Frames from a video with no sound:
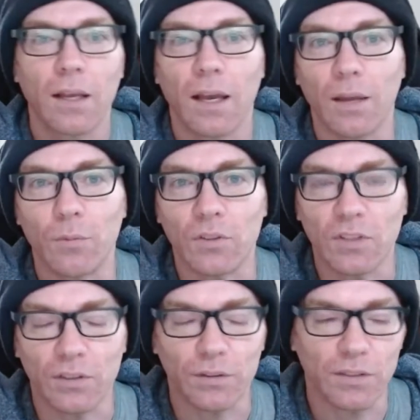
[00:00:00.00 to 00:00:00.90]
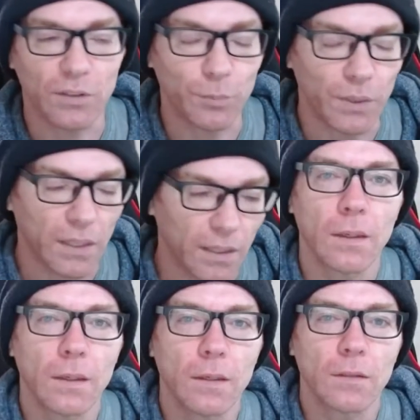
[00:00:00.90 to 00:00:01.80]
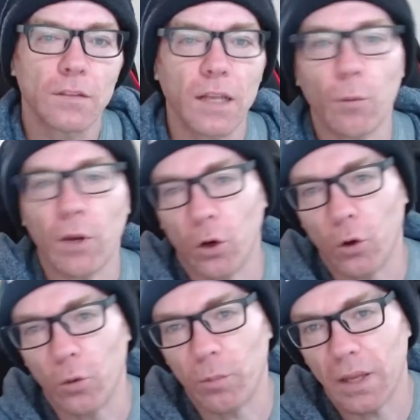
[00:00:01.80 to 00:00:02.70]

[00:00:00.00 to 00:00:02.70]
I had such a such a beating. So then I went home,